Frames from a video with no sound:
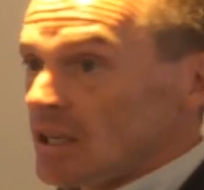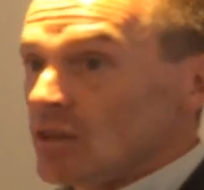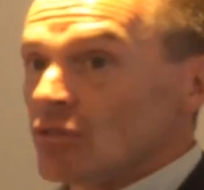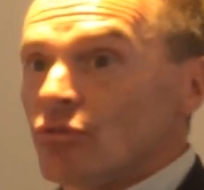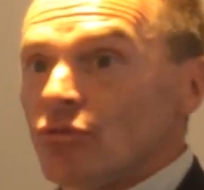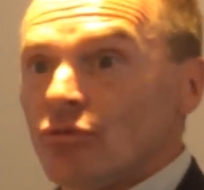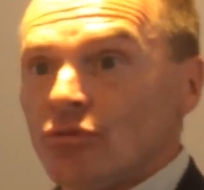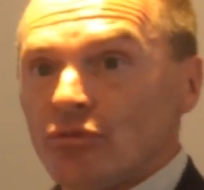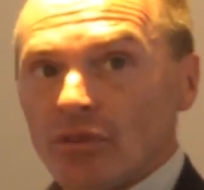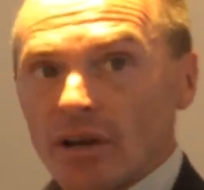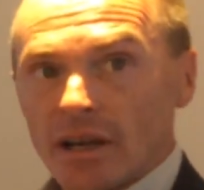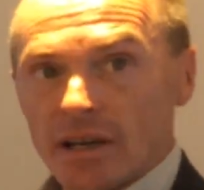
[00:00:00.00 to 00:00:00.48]
in a
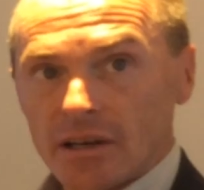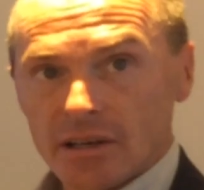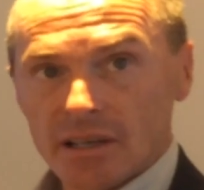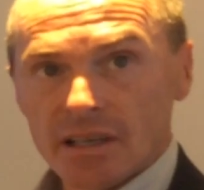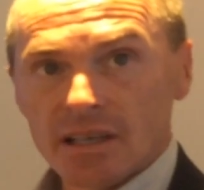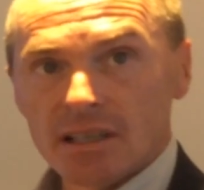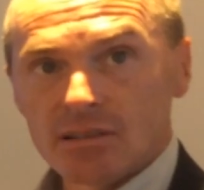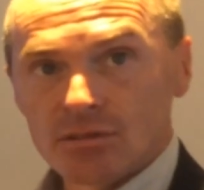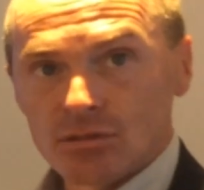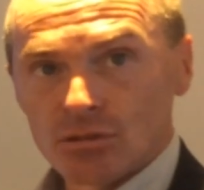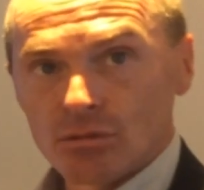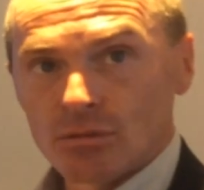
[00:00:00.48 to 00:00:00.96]
very
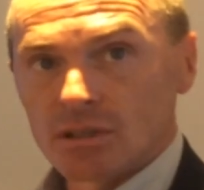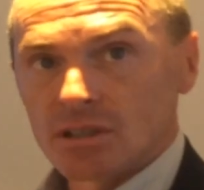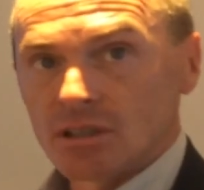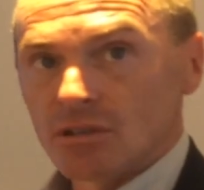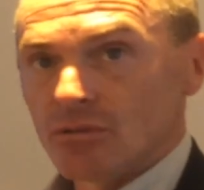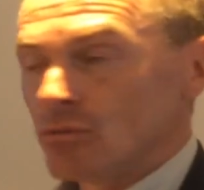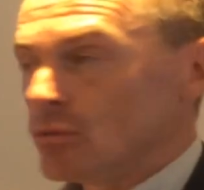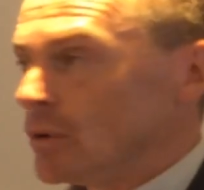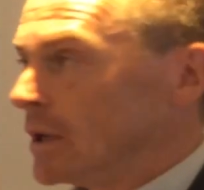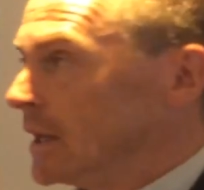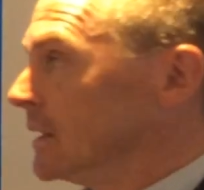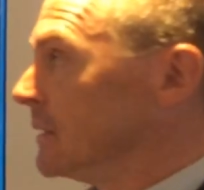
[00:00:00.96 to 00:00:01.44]

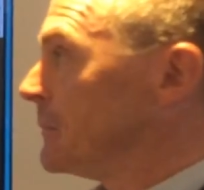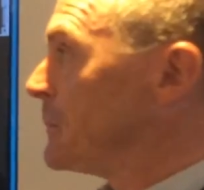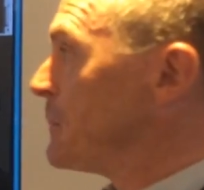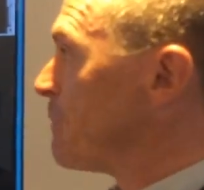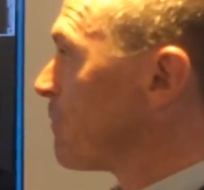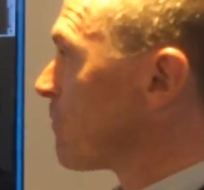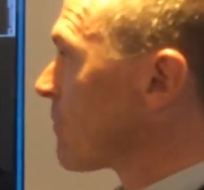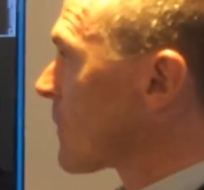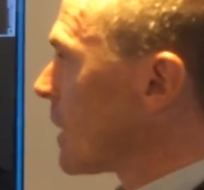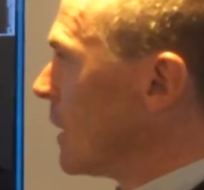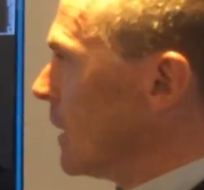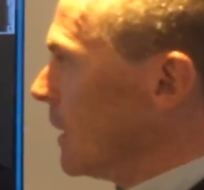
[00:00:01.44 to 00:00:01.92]
intuitive way.
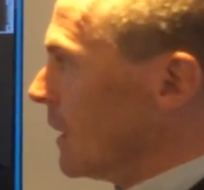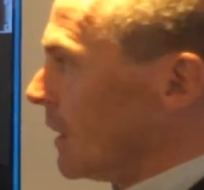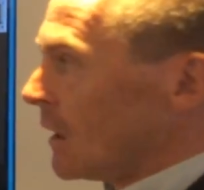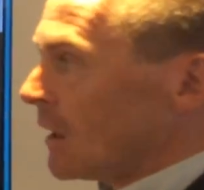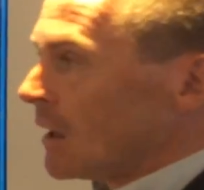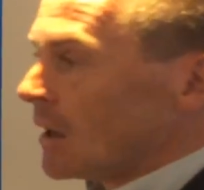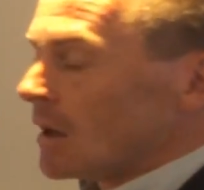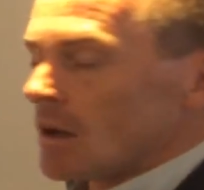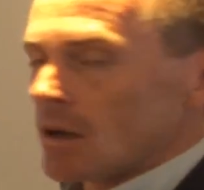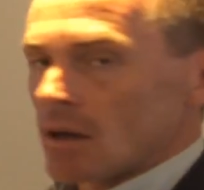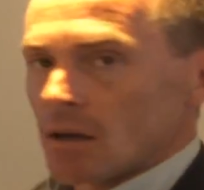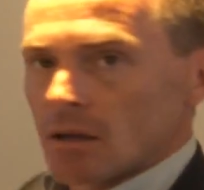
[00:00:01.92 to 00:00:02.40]

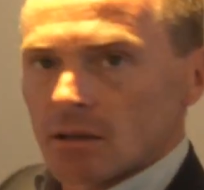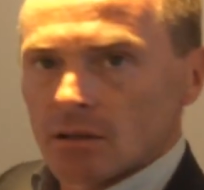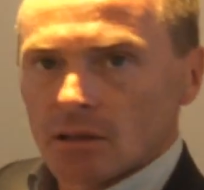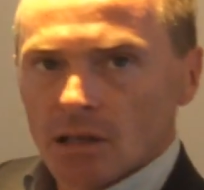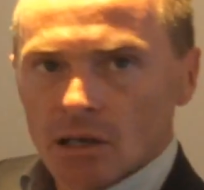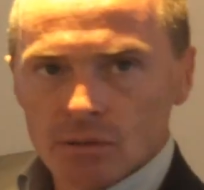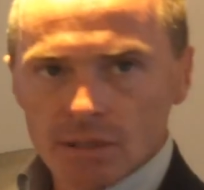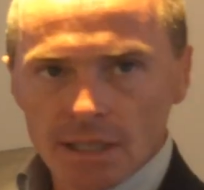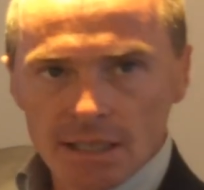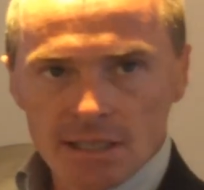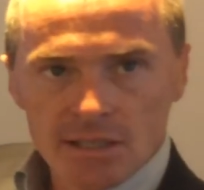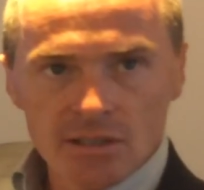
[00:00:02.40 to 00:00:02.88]

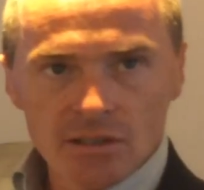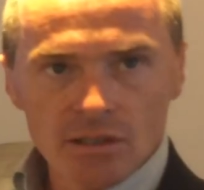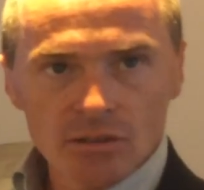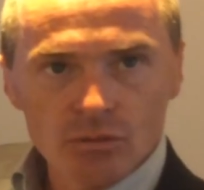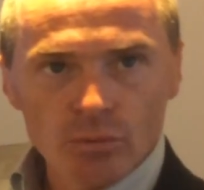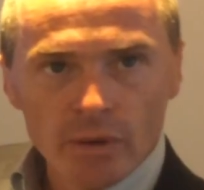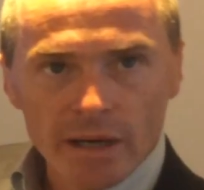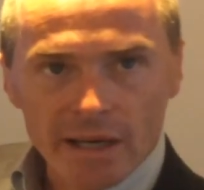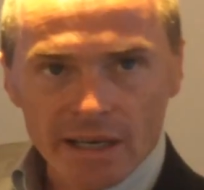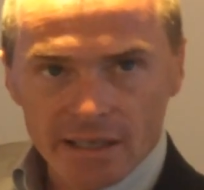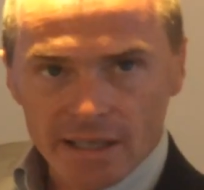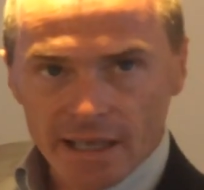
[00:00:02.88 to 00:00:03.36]
Now that's
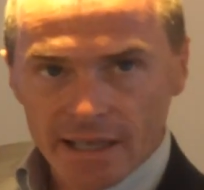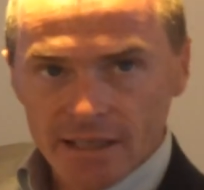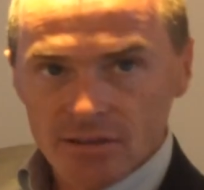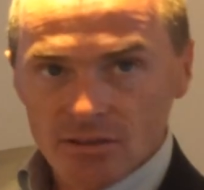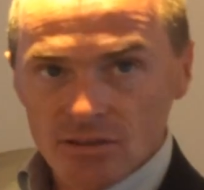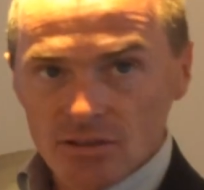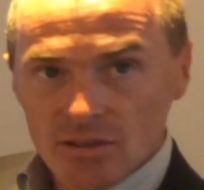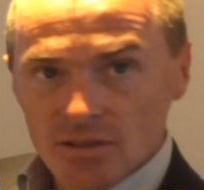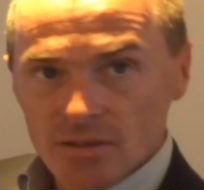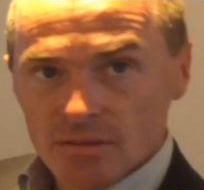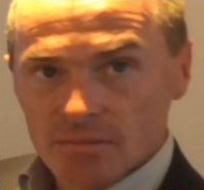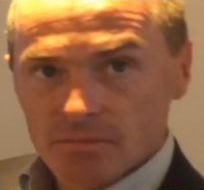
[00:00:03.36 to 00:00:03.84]
not where it
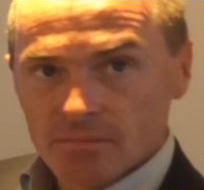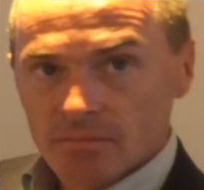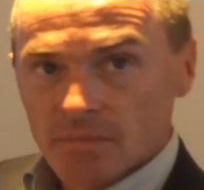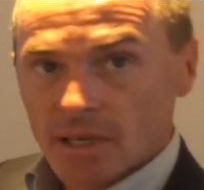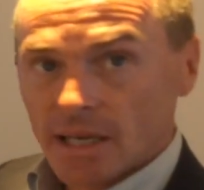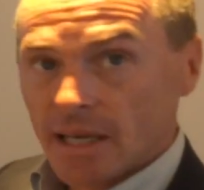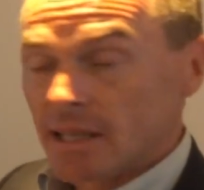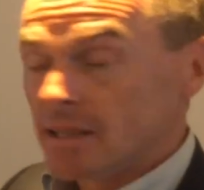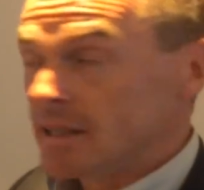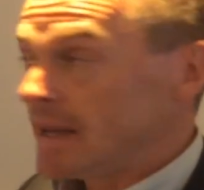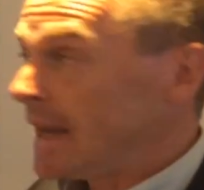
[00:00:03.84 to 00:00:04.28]
ends. It